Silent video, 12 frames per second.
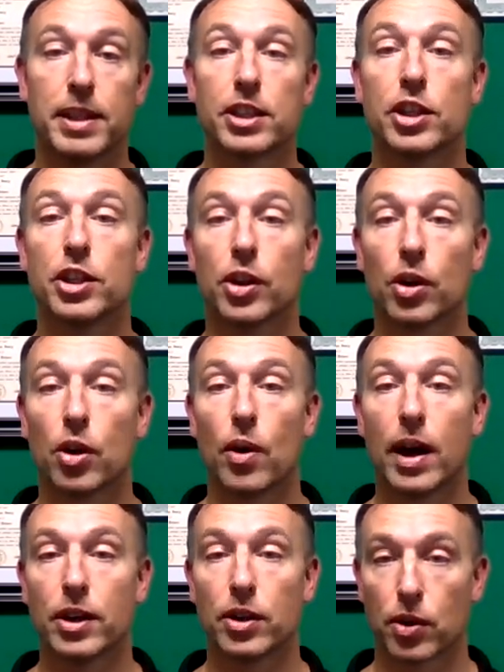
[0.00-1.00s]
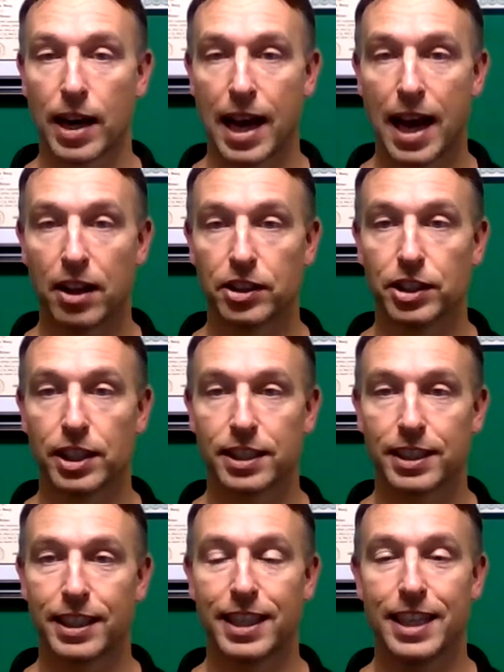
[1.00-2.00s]
He's a
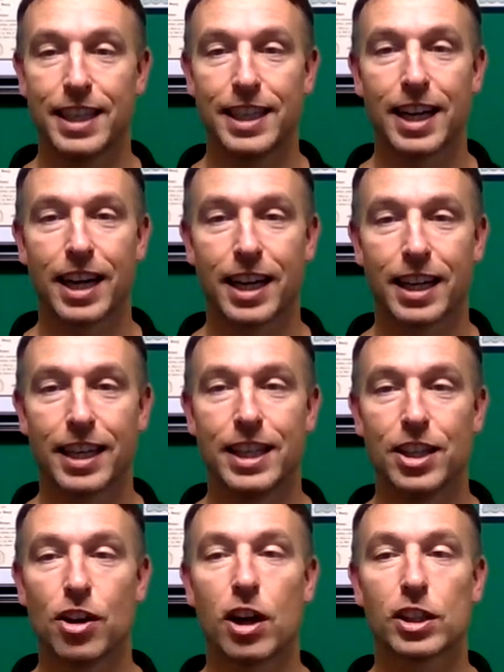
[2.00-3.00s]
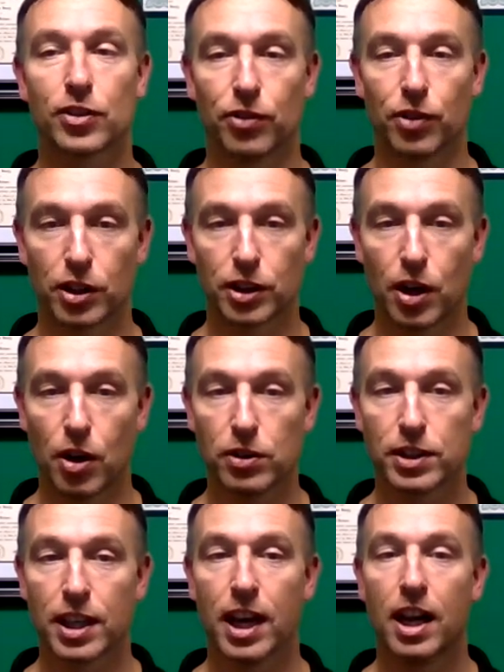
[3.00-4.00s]
neuroendocrinologist, and he calls
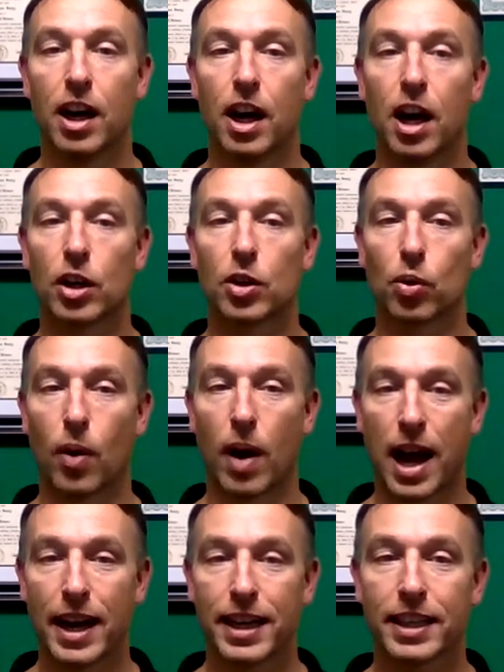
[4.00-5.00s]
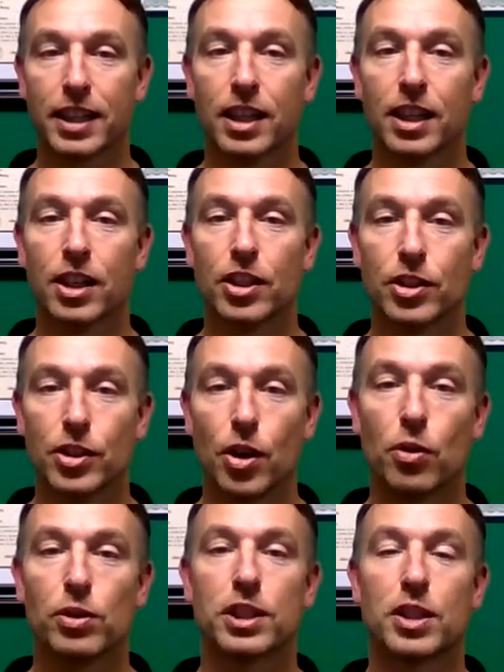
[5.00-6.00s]
fructose a chronic
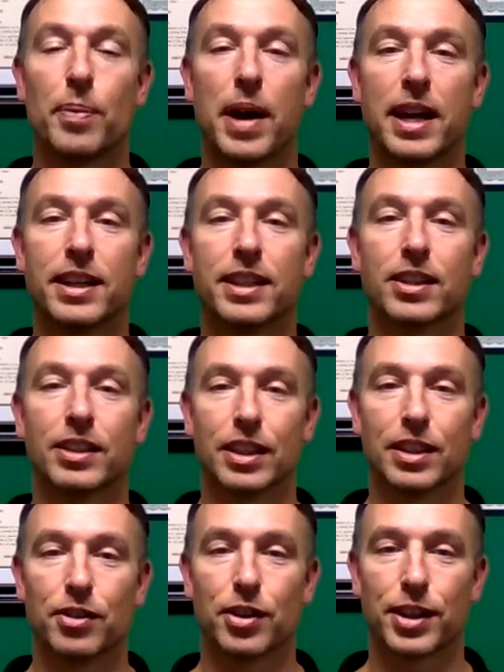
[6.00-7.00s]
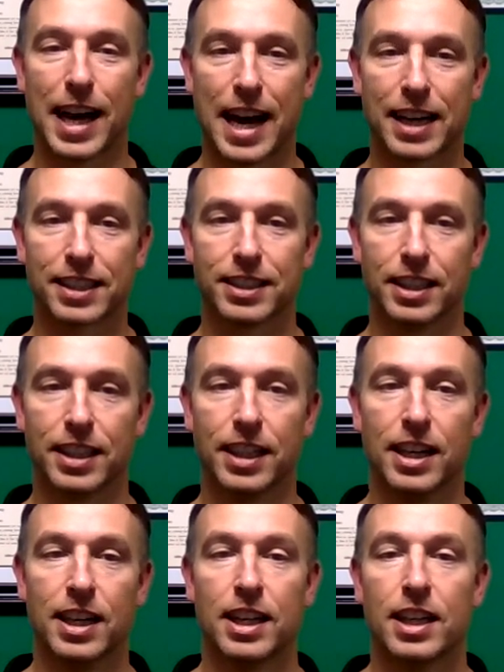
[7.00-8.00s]
dose-dependent liver
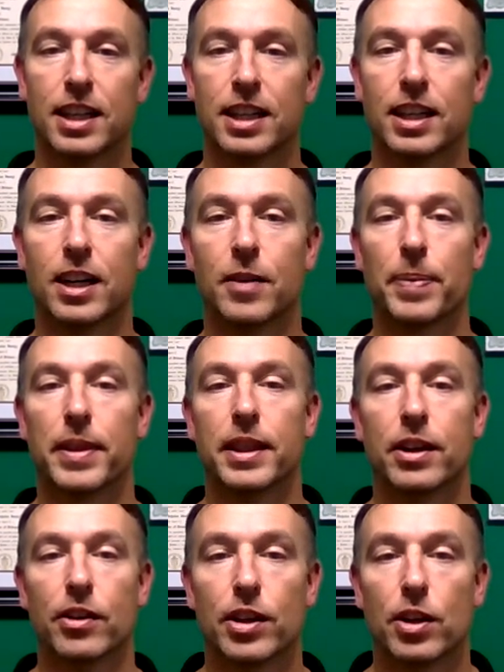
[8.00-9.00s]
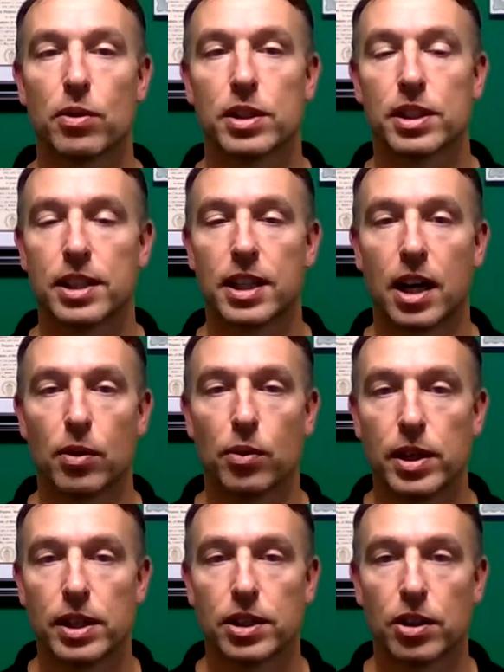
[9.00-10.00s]
toxin. There was
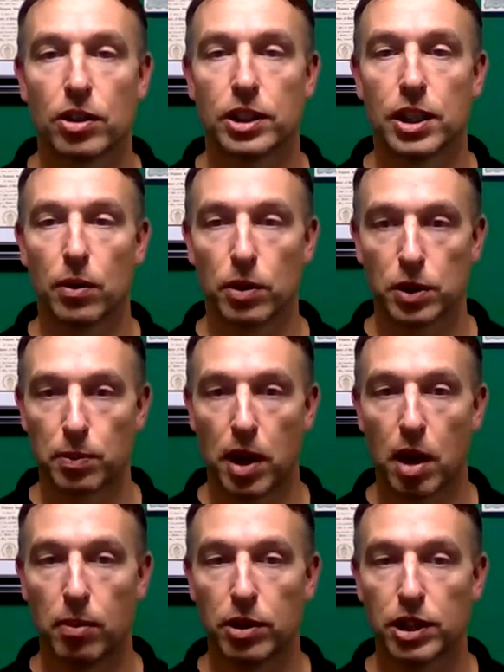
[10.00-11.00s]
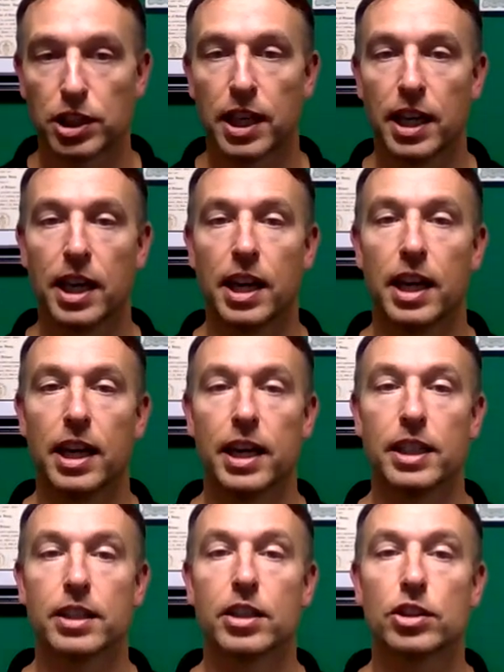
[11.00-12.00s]
research that was published
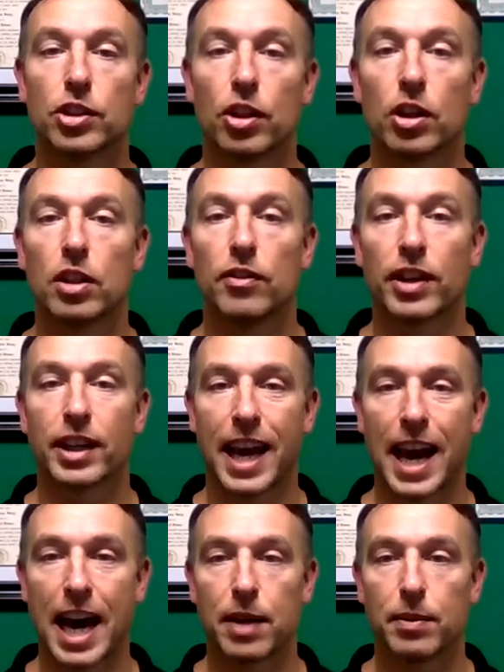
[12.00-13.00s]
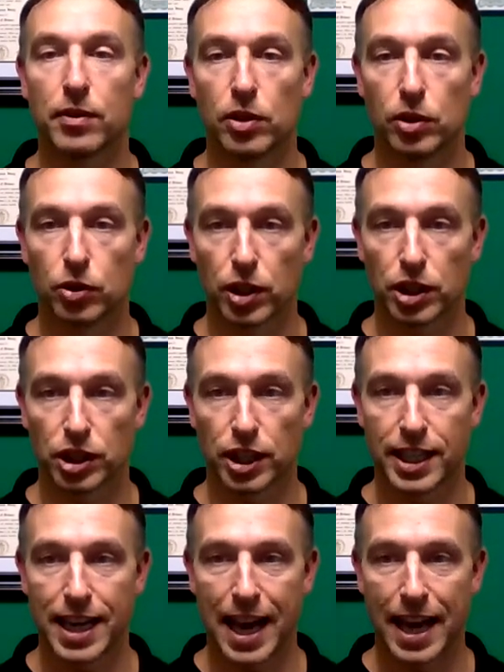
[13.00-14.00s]
in the Journal of Academy of
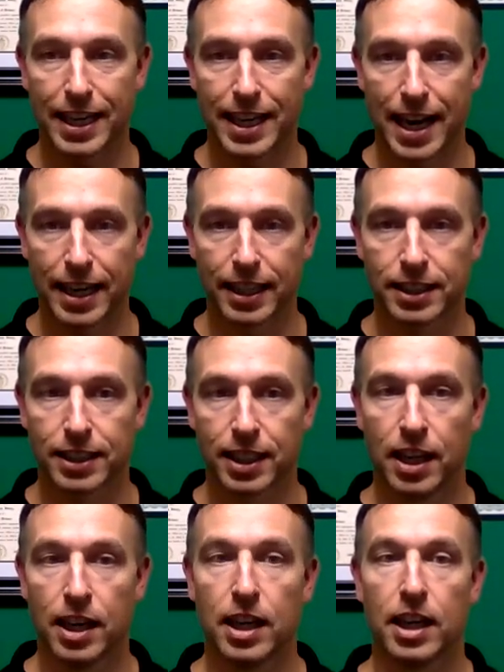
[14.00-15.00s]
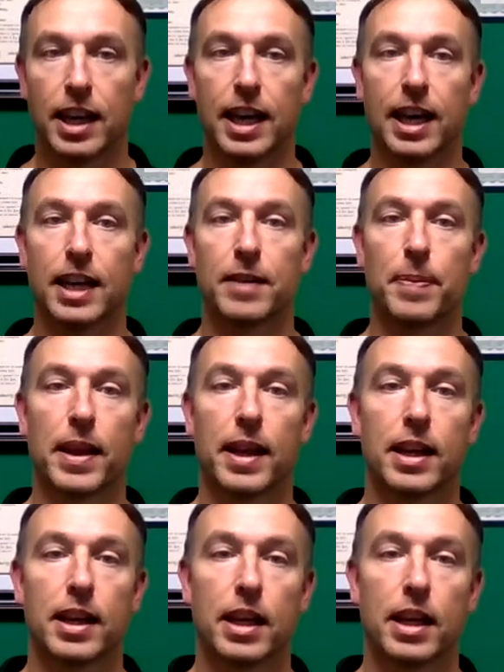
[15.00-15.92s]
Nutrition and Dietetics, and